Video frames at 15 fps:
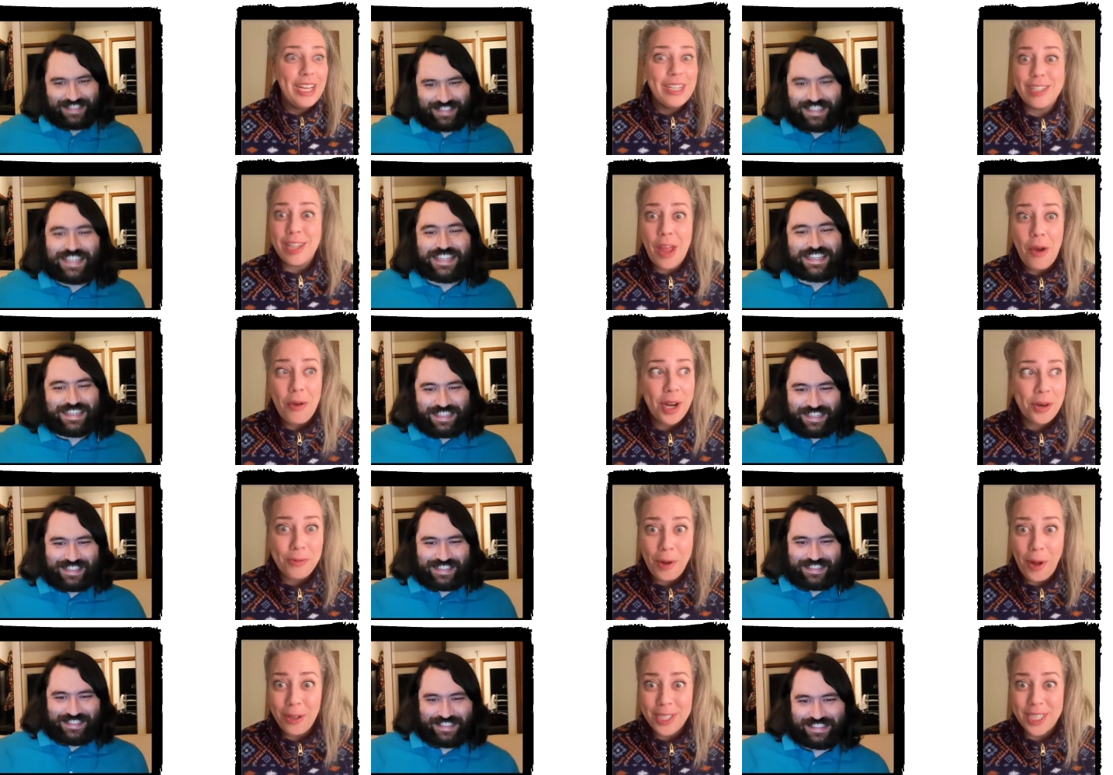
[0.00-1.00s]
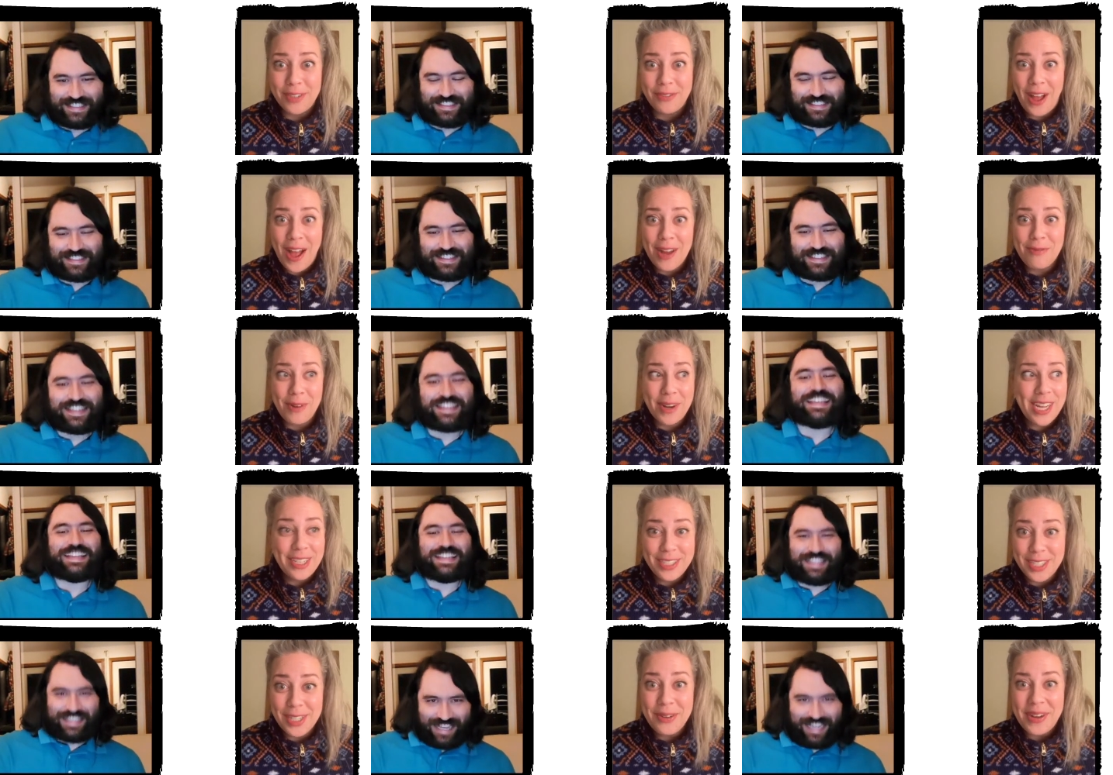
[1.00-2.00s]
Speaker 1: Slow your roll, Siobhan. What are you
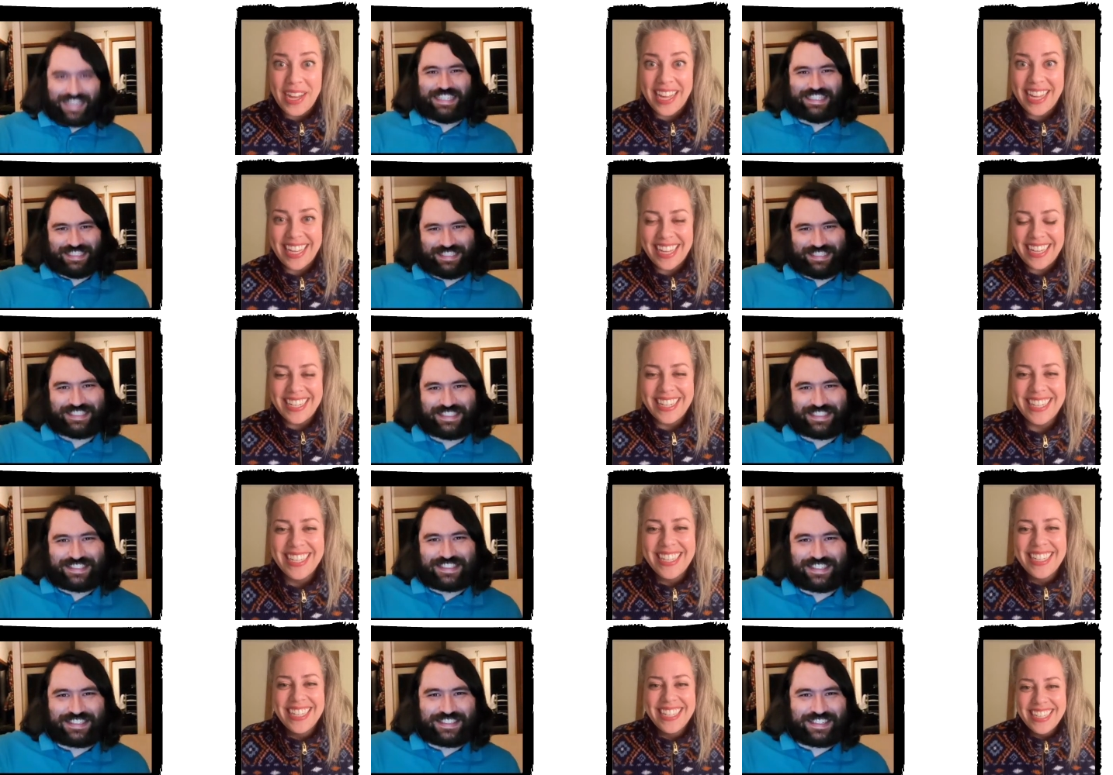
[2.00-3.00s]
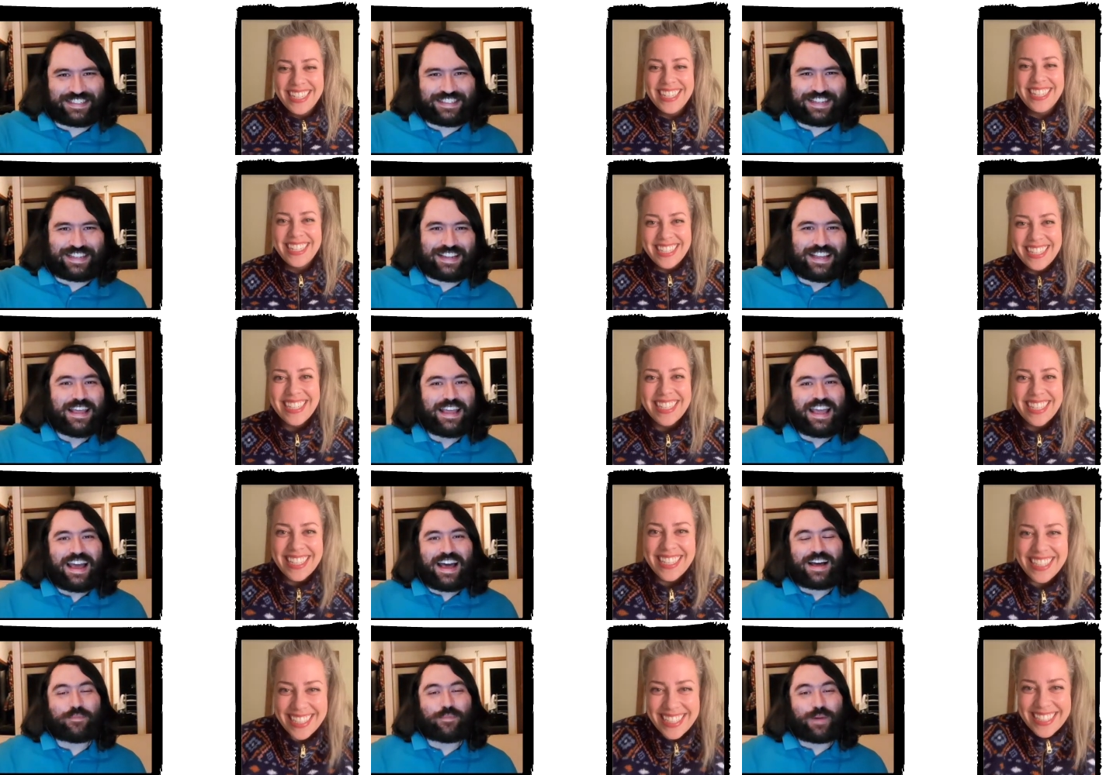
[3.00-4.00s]
doing?
Speaker 2: Yeah.
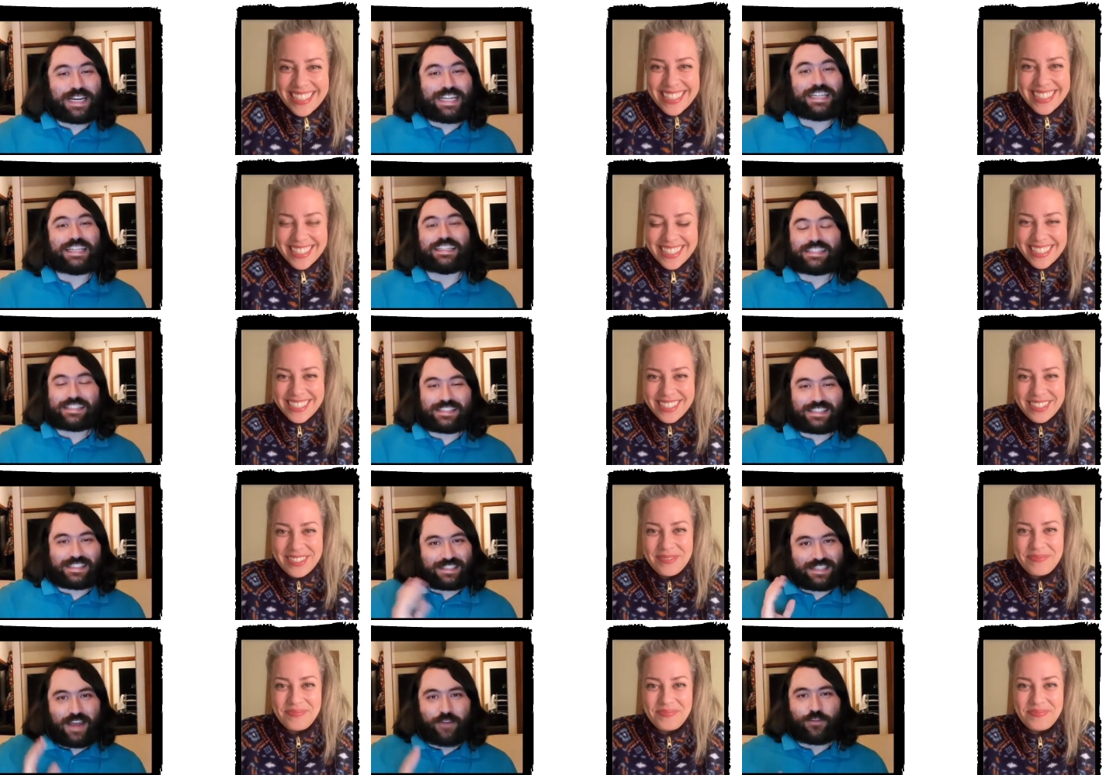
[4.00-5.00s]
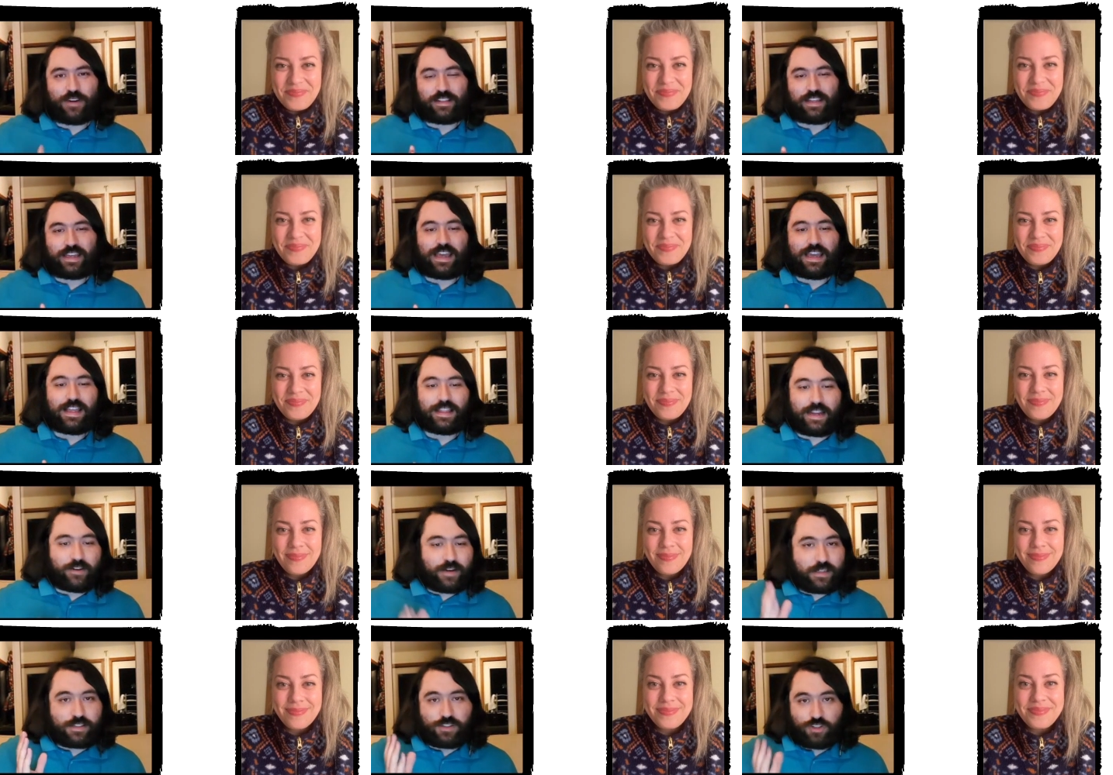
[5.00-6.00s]
uh, but it is definitely
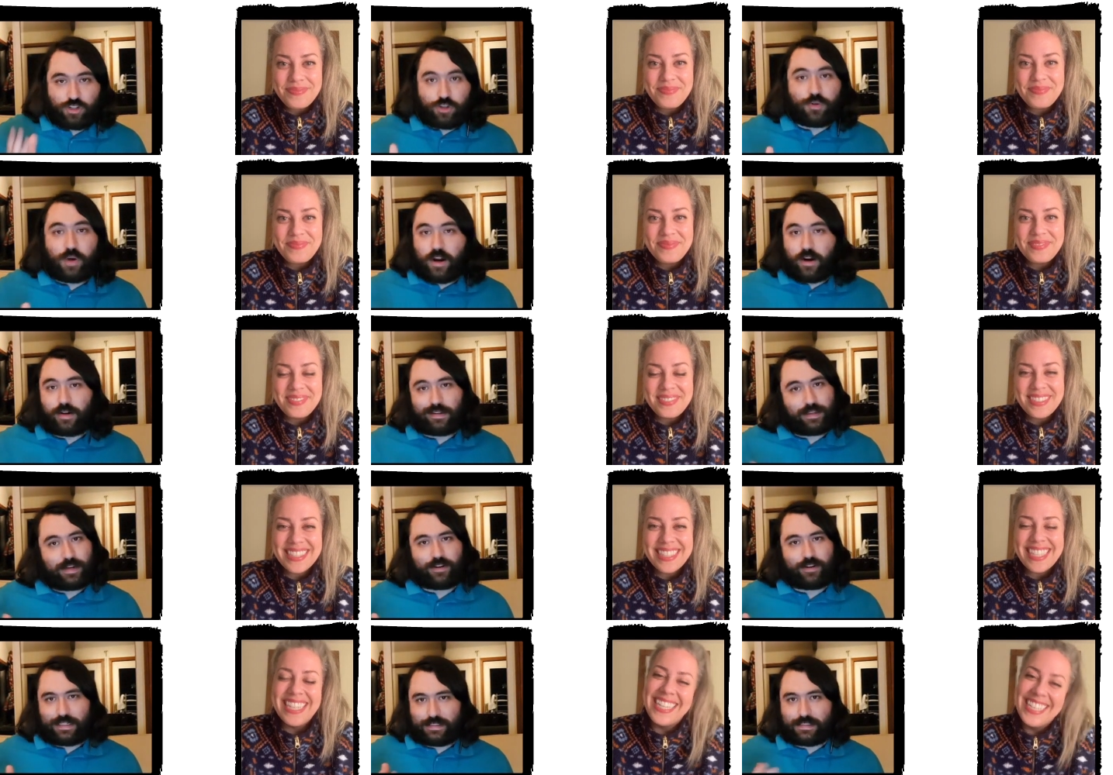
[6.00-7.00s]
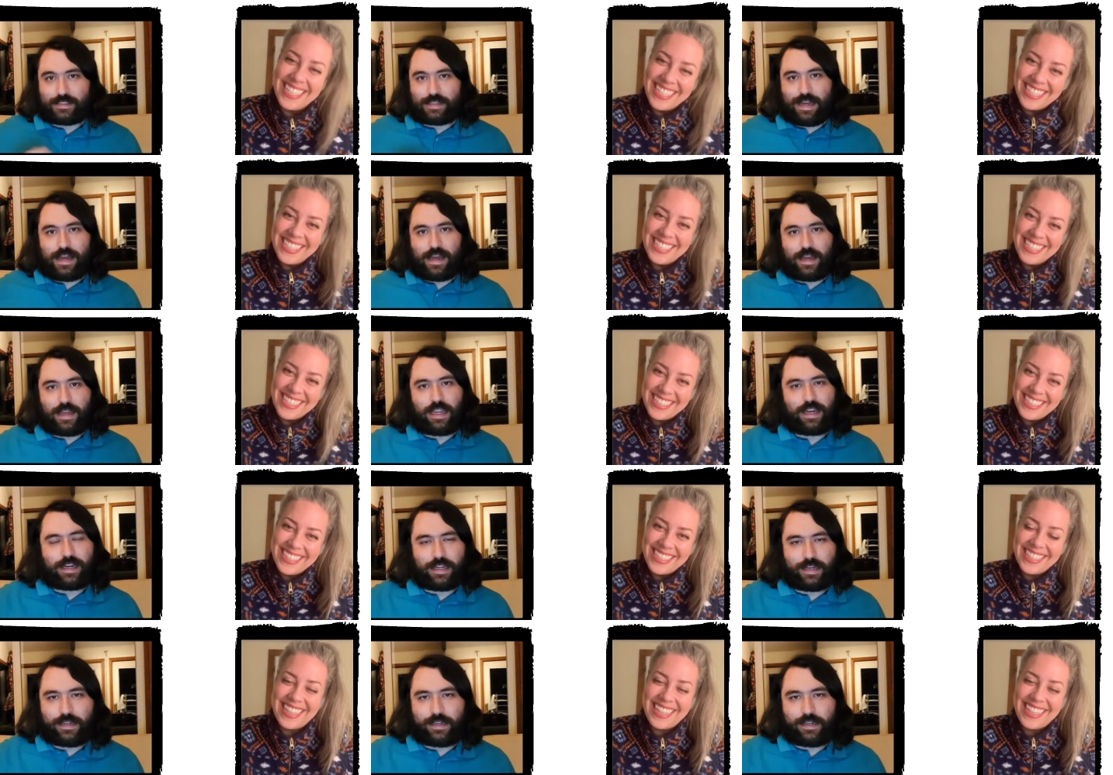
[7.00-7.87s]
hilarious. You are hilarious uh, in it,